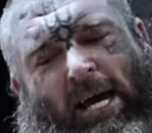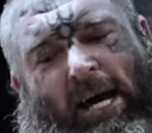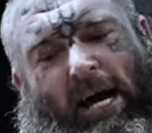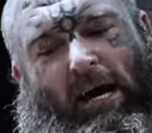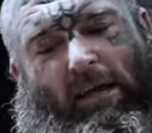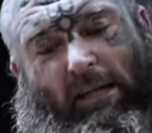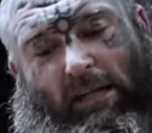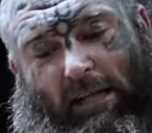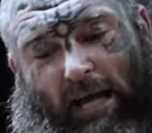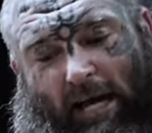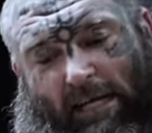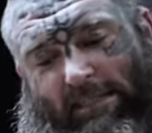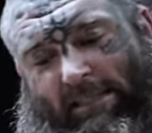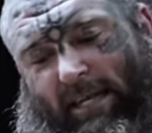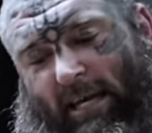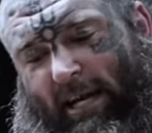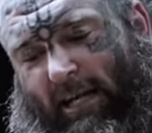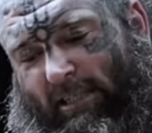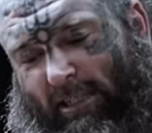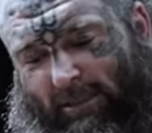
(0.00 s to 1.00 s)
and the last
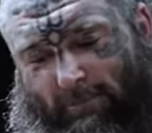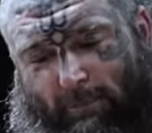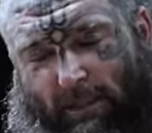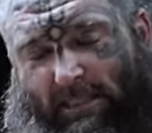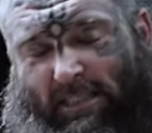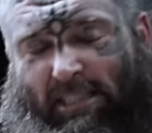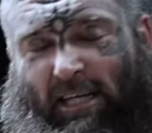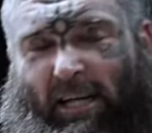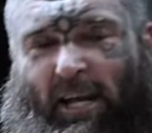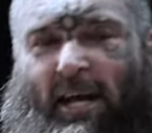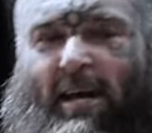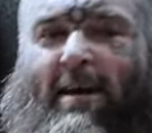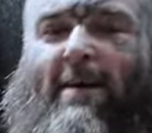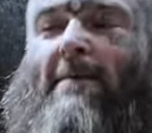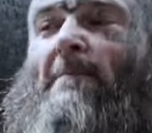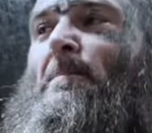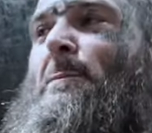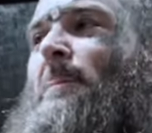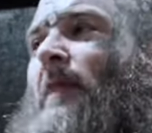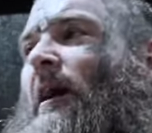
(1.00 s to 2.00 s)
set, I just missed it.
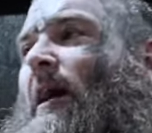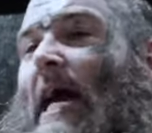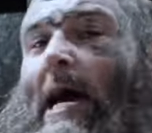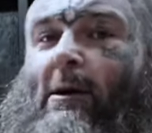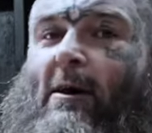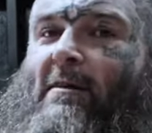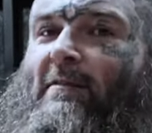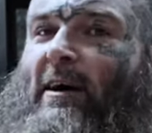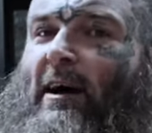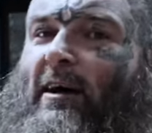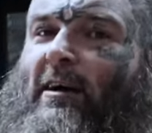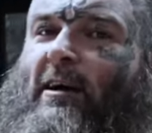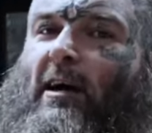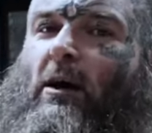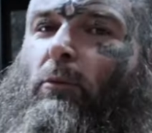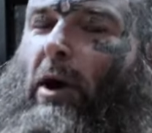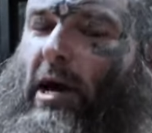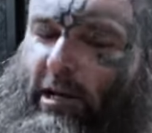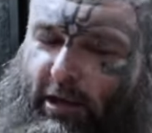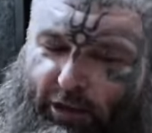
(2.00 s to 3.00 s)
However, I
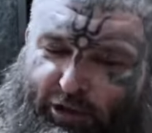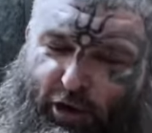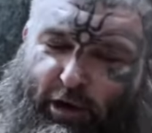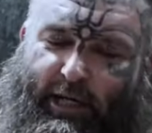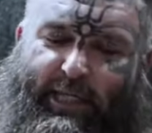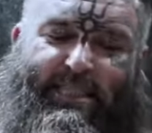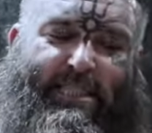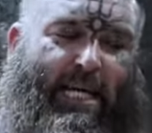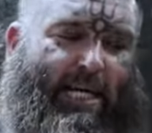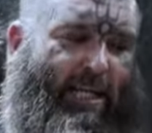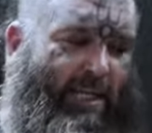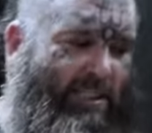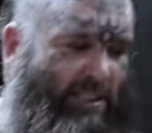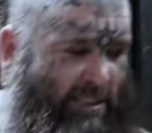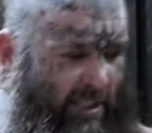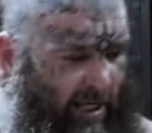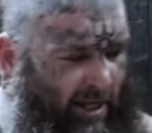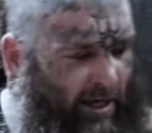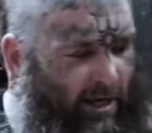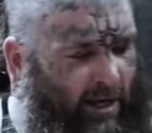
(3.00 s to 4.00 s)
waited 30 seconds
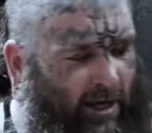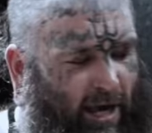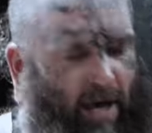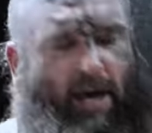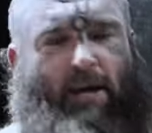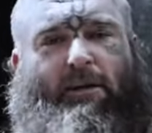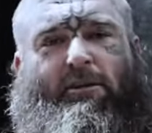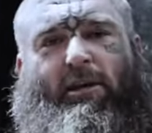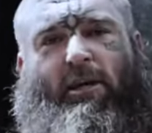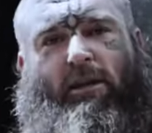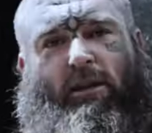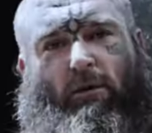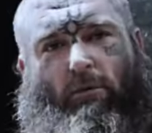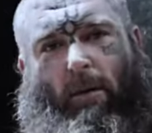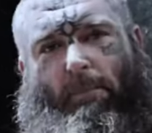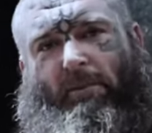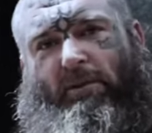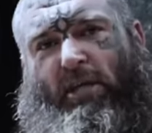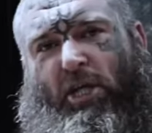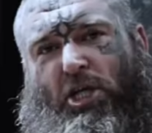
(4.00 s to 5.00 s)
and did the
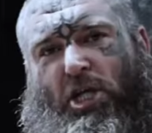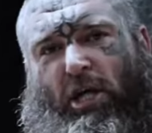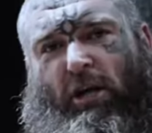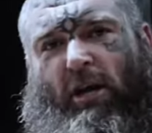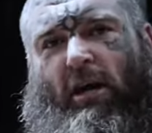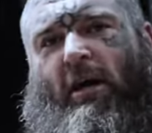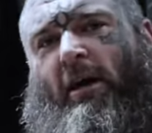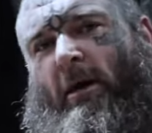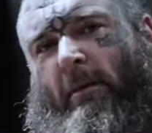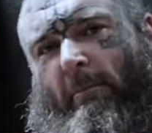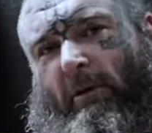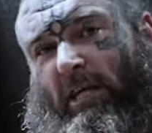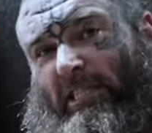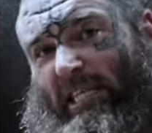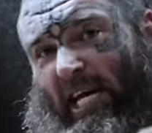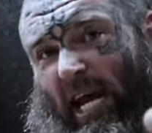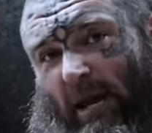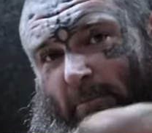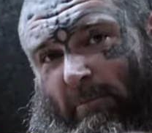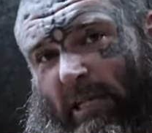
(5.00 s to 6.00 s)
repetition because
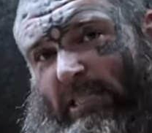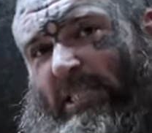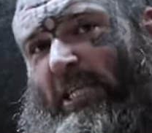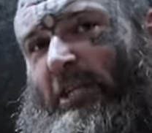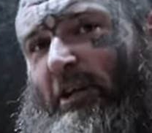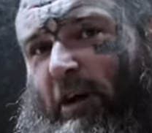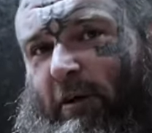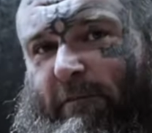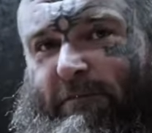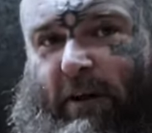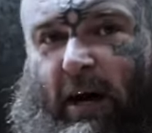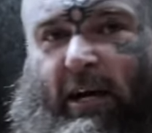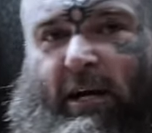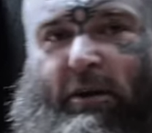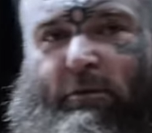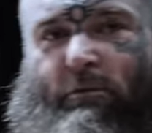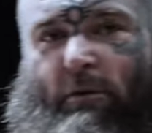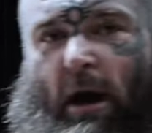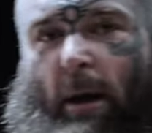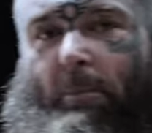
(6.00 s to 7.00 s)
I ain't missing no
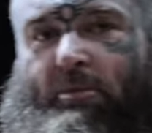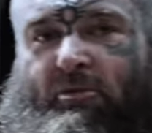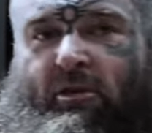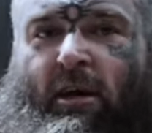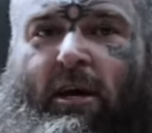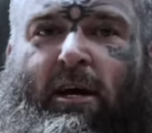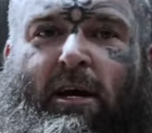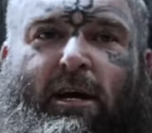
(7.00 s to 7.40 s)
fucking reps.